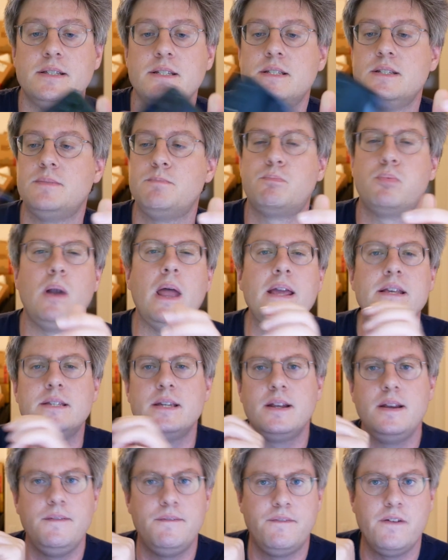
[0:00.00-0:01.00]
This is
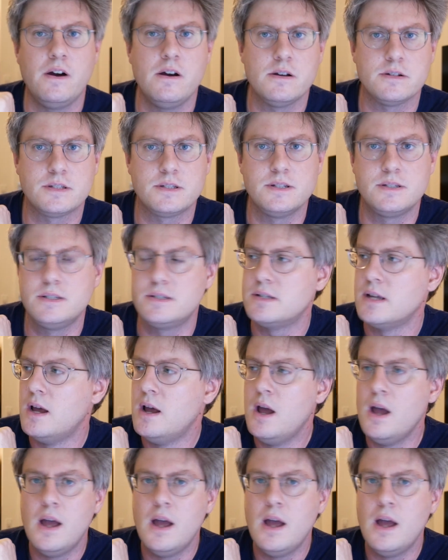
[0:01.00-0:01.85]
blazingly fast. This is,